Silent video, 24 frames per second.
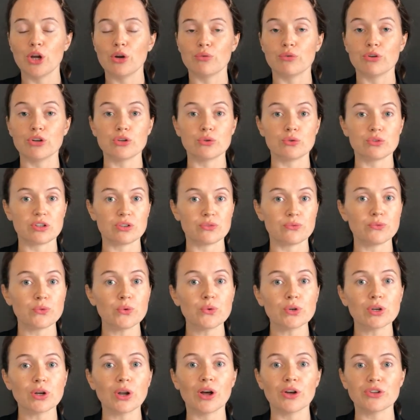reducing
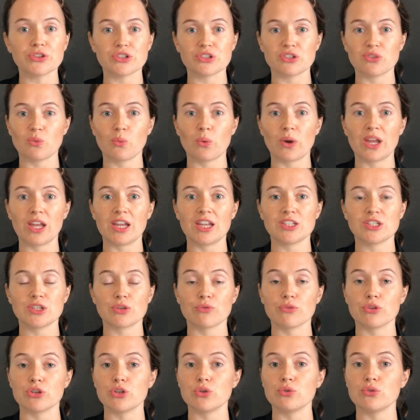food losses and waste,
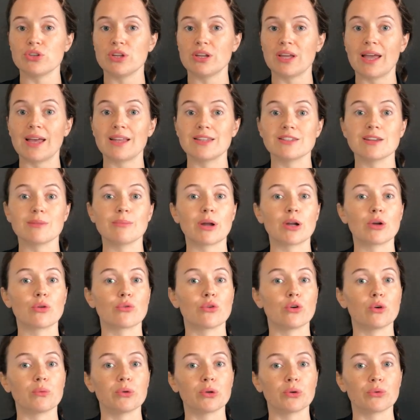reducing
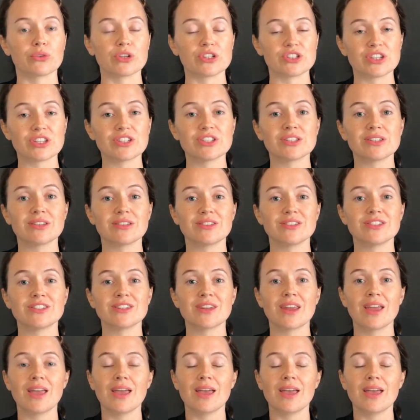antimicrobial resistance,